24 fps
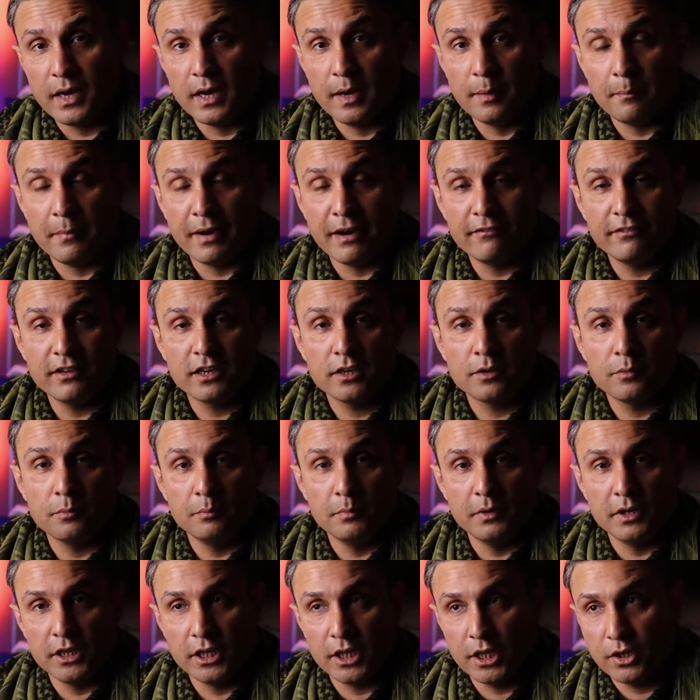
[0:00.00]
Mavic
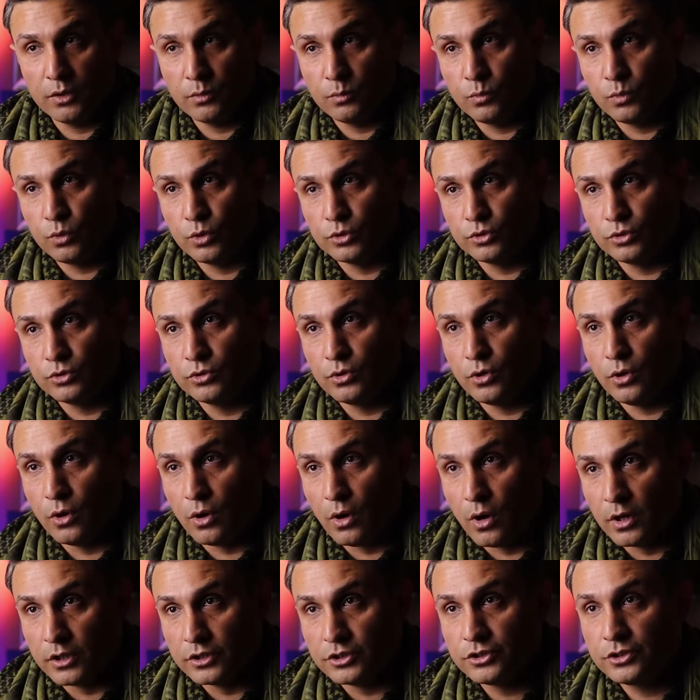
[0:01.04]
Mini was
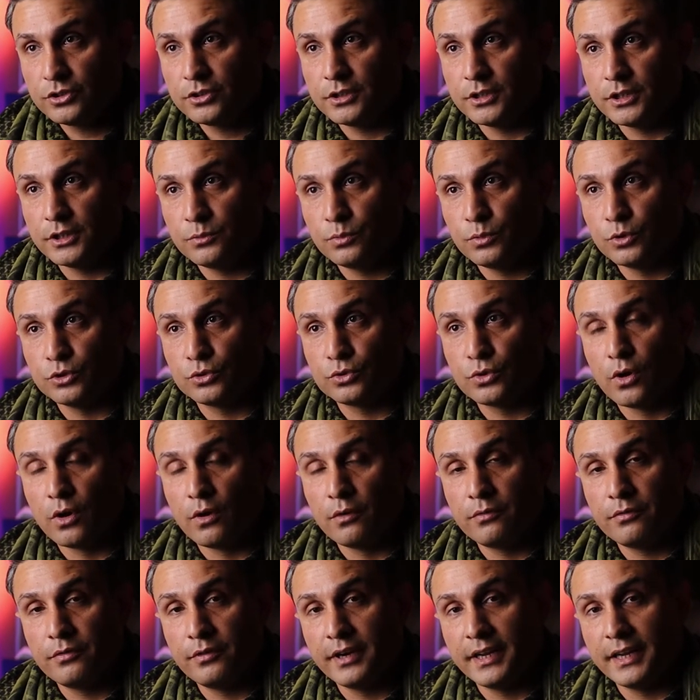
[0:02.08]
launched, it was
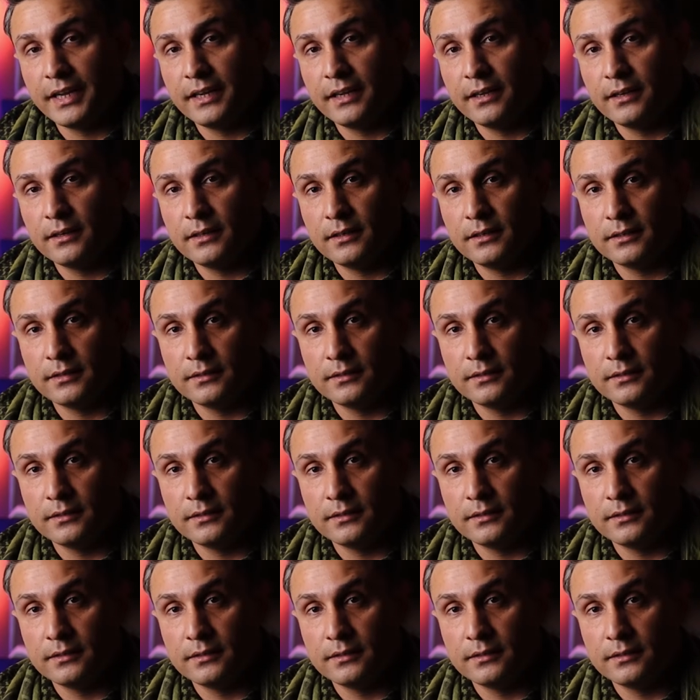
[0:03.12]
offering